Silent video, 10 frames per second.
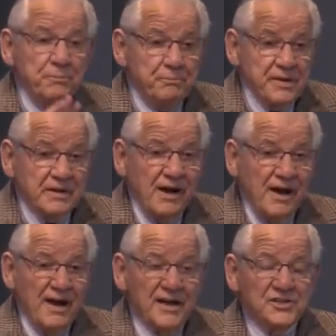
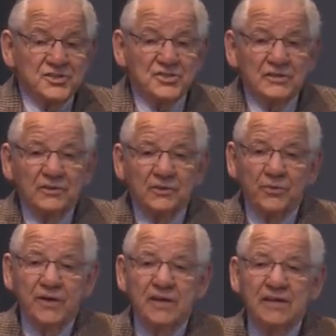because
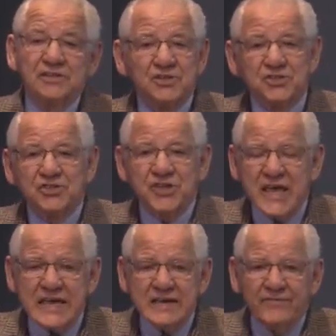we need to
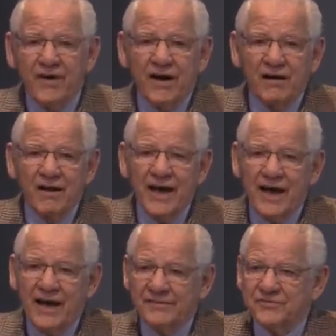save our
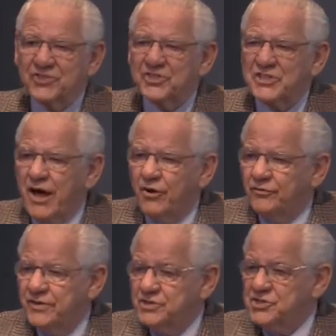lives,
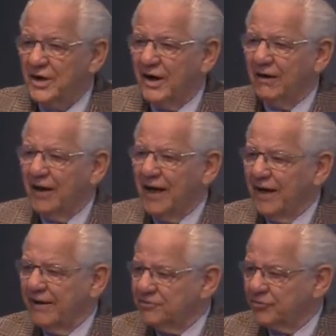salvage our
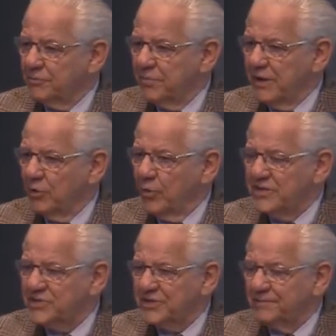lives from being
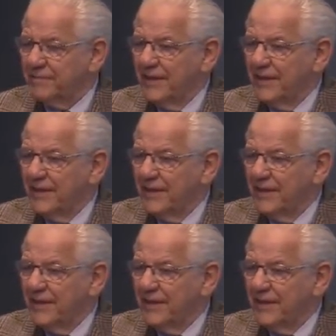wasted.